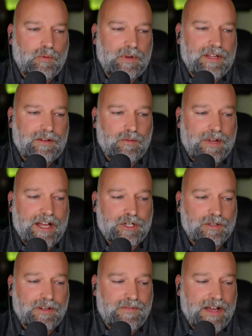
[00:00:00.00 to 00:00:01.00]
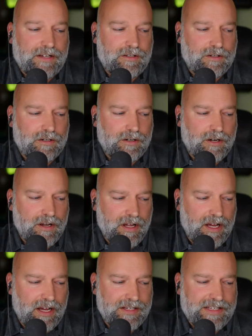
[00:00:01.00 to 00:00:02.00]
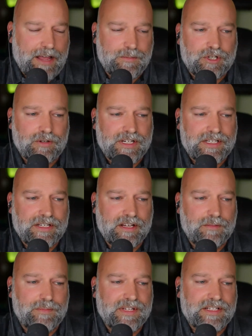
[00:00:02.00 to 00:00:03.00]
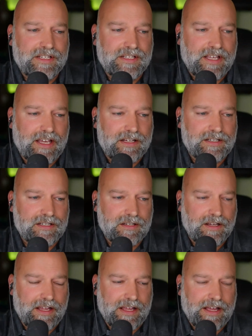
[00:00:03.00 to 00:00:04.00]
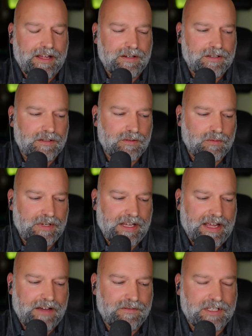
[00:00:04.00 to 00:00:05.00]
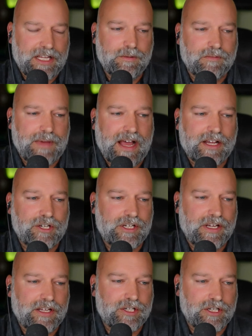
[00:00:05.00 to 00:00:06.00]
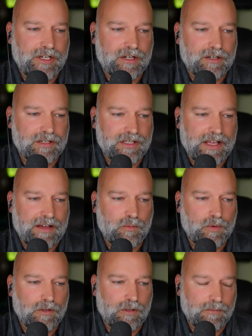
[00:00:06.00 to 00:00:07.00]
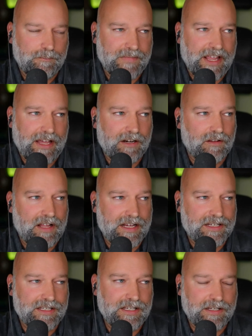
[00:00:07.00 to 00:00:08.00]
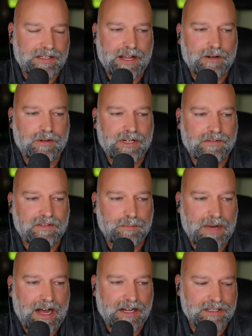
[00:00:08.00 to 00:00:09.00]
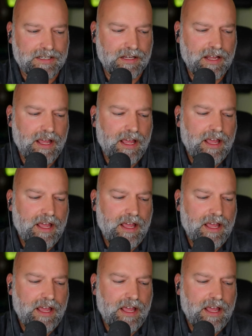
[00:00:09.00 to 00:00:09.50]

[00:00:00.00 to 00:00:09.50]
We actually factor damage rates into the business case, and we have a team of packaging engineers that will analyze the integrity of the box,